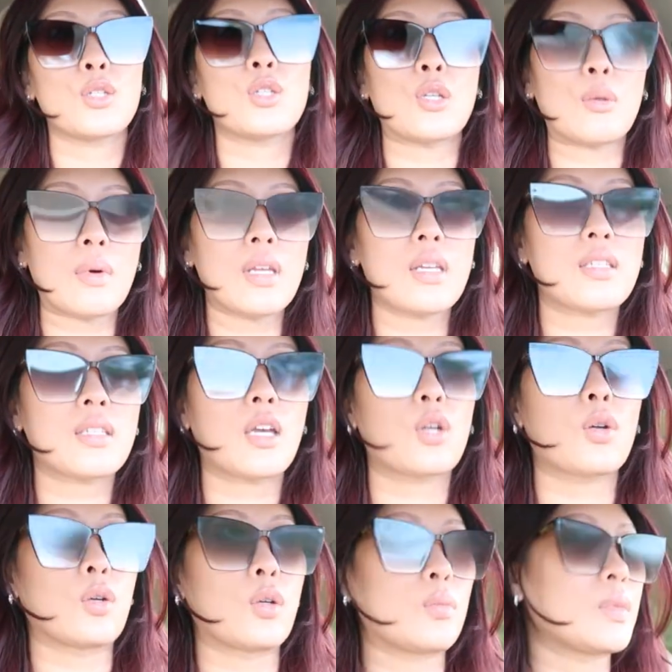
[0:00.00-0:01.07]
Someone needs to get
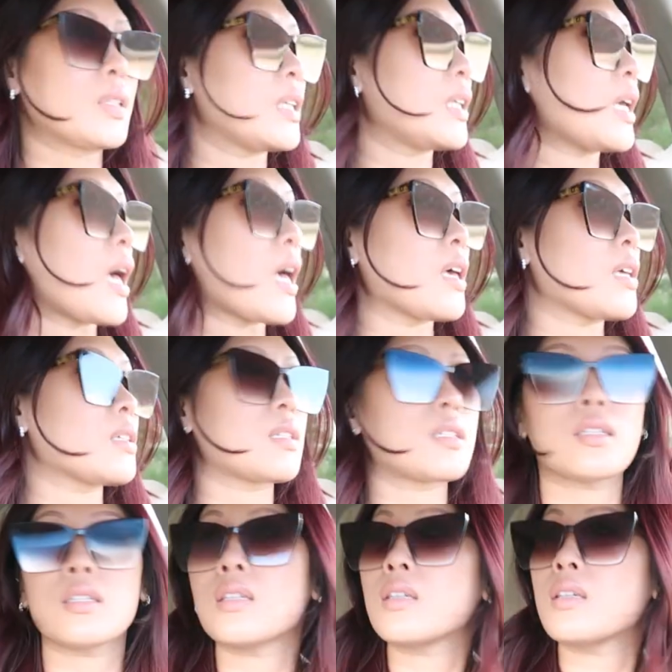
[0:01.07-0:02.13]
groomed. He
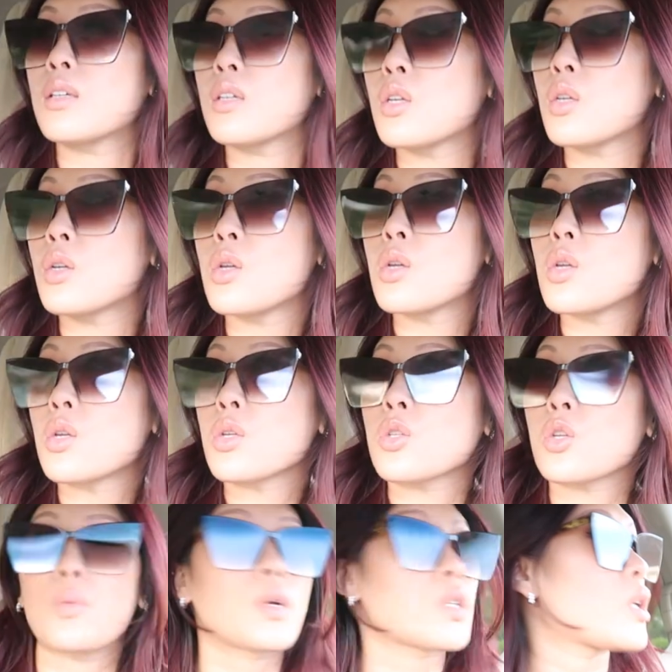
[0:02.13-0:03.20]
has
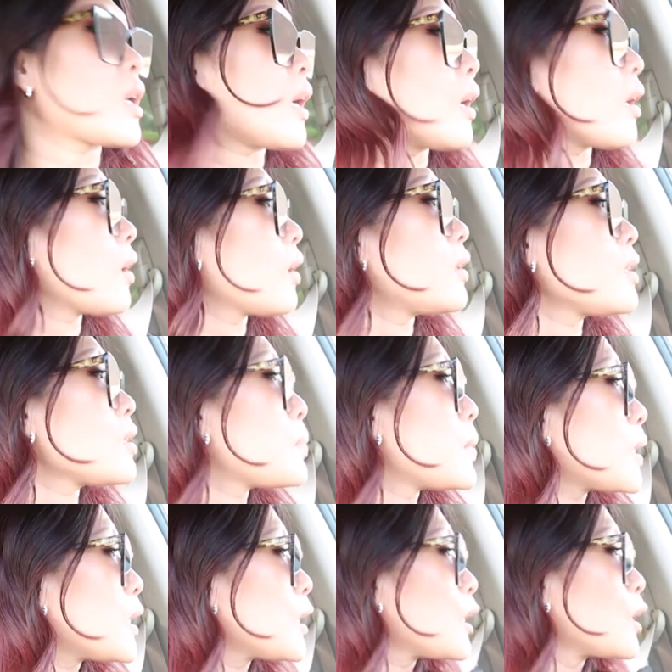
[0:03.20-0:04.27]
so much hair and it's
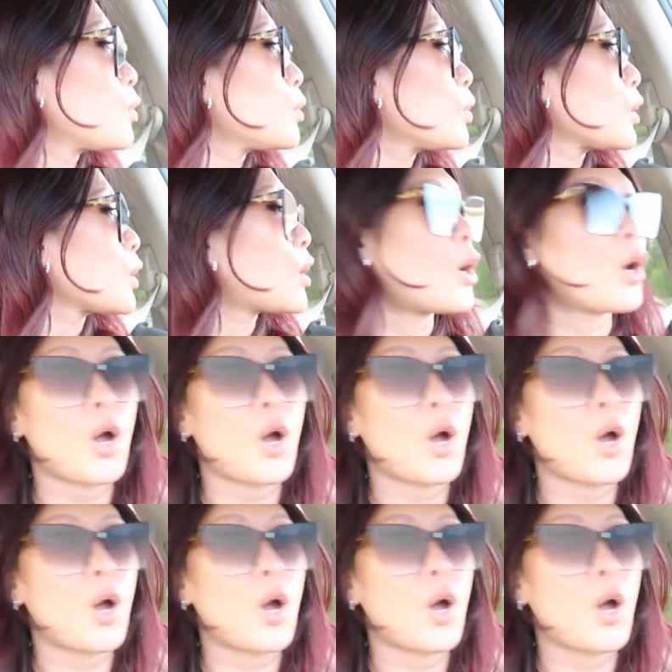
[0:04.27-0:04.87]
making him look